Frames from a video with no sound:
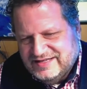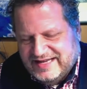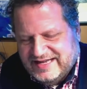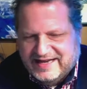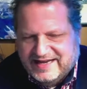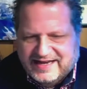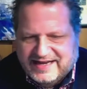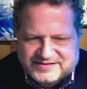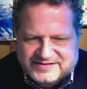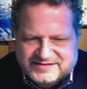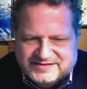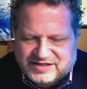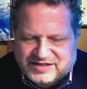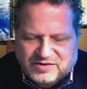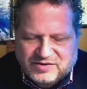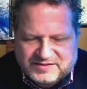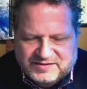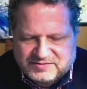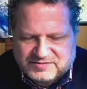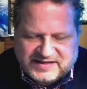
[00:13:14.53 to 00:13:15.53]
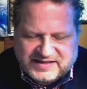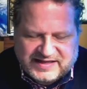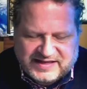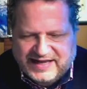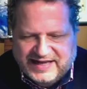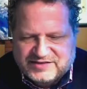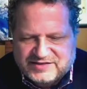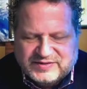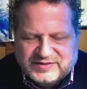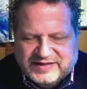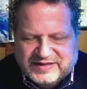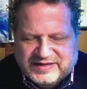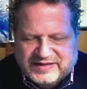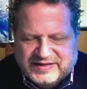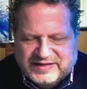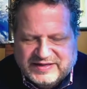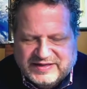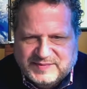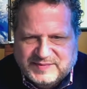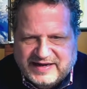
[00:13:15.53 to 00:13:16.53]
and it had great
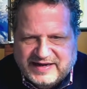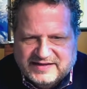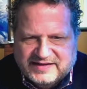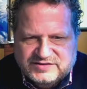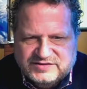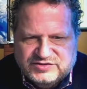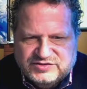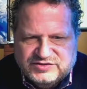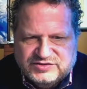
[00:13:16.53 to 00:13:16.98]
gas mileage.